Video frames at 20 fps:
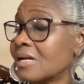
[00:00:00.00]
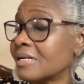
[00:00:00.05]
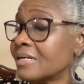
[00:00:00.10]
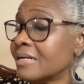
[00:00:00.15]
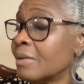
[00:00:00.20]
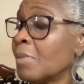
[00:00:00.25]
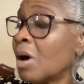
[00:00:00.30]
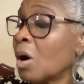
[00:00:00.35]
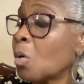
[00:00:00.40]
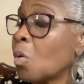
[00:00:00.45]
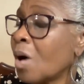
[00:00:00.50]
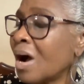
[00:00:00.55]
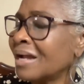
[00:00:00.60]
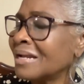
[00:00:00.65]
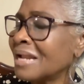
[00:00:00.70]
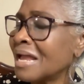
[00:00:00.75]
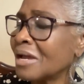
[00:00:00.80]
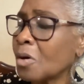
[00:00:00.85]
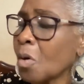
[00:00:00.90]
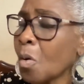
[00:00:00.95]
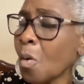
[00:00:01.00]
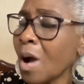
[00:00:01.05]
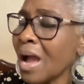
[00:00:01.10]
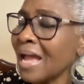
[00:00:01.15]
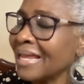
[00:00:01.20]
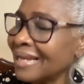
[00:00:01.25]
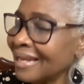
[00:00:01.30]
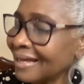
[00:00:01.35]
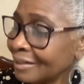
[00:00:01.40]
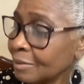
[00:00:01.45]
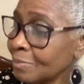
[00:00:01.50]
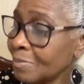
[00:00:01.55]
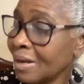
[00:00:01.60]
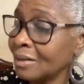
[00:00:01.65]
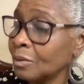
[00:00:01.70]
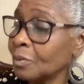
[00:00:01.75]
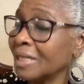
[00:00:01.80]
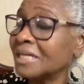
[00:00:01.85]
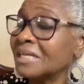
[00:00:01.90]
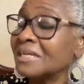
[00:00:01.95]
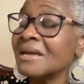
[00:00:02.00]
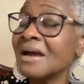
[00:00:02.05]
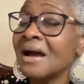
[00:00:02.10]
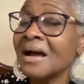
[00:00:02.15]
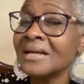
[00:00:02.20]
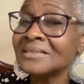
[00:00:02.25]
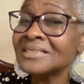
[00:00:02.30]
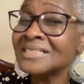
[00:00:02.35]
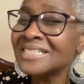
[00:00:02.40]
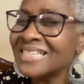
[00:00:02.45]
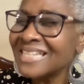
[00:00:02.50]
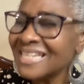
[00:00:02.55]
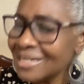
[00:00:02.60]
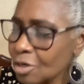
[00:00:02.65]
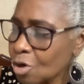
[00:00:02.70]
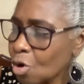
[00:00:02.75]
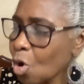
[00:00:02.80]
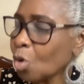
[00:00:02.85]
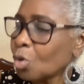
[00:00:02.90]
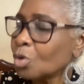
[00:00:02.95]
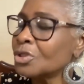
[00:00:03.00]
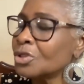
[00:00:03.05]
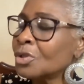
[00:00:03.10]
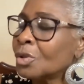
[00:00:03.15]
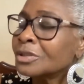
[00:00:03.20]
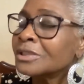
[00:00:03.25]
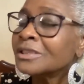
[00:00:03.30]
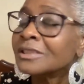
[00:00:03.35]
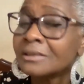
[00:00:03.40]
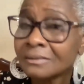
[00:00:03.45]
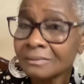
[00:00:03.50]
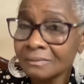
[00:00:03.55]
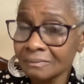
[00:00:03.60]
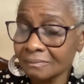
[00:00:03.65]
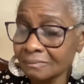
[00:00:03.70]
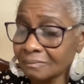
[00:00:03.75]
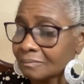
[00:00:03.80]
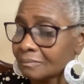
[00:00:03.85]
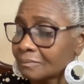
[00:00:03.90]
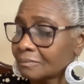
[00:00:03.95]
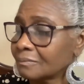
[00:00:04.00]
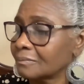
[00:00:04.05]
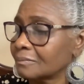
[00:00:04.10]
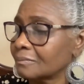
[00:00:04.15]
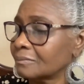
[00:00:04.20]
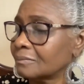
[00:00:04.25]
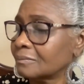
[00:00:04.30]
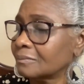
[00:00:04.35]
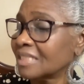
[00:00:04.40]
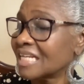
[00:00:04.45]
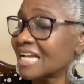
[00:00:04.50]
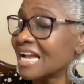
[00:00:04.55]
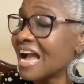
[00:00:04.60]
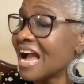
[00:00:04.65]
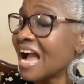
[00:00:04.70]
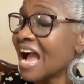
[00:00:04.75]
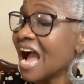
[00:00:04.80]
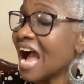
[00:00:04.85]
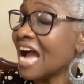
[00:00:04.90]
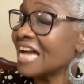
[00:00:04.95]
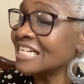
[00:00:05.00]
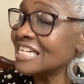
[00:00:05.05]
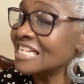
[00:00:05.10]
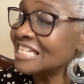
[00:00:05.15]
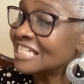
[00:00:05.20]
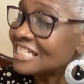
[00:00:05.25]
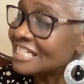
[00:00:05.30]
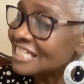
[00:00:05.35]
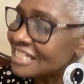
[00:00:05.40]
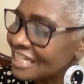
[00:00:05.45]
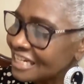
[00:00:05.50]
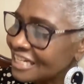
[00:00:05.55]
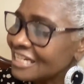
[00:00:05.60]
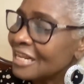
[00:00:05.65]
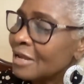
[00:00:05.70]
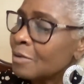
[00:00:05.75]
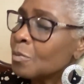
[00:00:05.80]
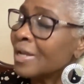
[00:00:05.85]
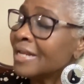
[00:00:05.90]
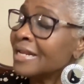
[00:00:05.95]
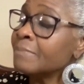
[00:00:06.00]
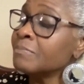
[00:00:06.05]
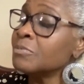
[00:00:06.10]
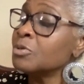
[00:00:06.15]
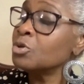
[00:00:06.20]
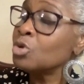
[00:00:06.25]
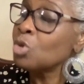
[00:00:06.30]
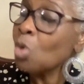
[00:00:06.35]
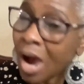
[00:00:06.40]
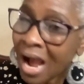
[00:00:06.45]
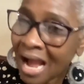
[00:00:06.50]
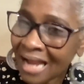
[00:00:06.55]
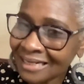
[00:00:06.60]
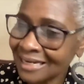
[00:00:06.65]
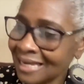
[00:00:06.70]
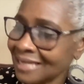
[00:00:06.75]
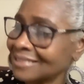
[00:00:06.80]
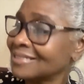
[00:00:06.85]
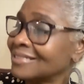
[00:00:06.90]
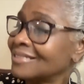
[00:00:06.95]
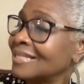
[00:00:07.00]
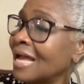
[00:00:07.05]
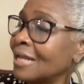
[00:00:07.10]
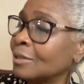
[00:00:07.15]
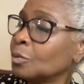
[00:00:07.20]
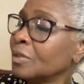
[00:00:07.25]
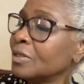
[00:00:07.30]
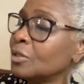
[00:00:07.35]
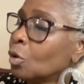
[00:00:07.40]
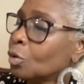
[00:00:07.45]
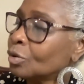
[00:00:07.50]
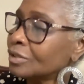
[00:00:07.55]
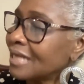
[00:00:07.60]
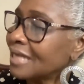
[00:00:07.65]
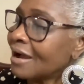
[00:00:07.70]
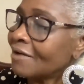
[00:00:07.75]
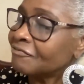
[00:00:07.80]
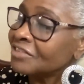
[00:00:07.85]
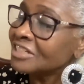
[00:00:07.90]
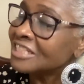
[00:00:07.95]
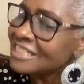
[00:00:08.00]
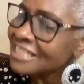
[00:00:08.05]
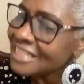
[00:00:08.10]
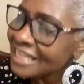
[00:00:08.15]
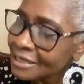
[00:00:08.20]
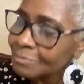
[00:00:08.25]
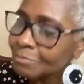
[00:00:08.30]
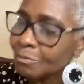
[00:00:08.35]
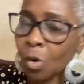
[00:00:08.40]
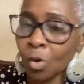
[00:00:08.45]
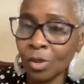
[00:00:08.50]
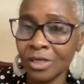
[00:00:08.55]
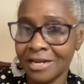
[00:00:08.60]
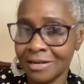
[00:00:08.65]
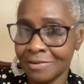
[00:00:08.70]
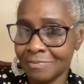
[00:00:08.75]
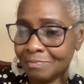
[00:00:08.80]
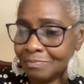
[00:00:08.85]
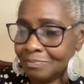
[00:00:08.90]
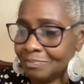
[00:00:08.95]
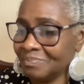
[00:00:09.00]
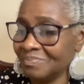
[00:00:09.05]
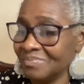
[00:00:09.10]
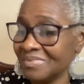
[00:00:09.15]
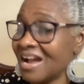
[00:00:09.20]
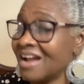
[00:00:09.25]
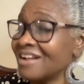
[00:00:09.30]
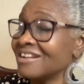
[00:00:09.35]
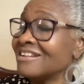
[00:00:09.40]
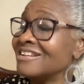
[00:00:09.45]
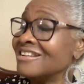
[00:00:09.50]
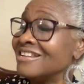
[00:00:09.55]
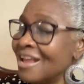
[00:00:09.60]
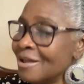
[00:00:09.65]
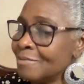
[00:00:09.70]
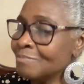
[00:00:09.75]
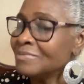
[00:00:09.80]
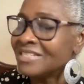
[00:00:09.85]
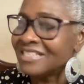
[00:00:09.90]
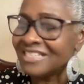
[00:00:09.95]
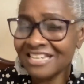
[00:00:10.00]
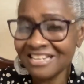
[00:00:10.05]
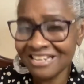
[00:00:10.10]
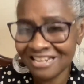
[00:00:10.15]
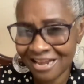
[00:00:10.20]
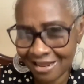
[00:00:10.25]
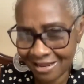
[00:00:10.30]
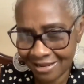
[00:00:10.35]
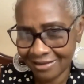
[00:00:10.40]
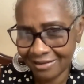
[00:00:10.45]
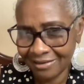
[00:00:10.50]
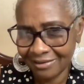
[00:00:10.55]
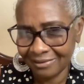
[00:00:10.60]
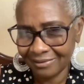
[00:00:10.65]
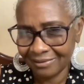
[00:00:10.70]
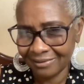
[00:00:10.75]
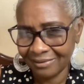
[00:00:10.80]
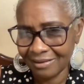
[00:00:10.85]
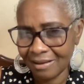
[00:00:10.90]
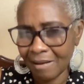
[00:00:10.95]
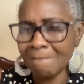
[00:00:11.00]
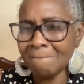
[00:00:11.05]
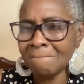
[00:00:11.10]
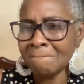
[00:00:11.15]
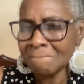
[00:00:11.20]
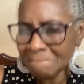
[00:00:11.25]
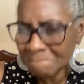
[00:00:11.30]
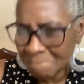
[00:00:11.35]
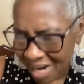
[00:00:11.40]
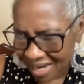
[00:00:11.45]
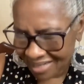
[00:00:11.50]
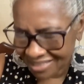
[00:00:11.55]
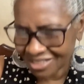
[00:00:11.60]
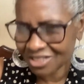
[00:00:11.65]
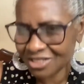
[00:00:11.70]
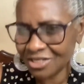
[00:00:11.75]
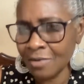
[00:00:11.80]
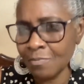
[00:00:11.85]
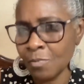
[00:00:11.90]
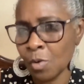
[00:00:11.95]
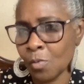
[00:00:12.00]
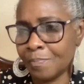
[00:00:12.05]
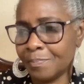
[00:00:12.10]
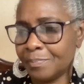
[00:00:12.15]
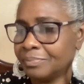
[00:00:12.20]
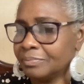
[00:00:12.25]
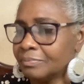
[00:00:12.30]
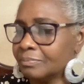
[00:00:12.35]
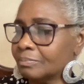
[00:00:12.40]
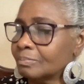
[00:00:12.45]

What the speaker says: Them a go on like a wild animal where can't think out nothing. And they sit them where them do understand without have to think about them. And them sitting there. mash them up.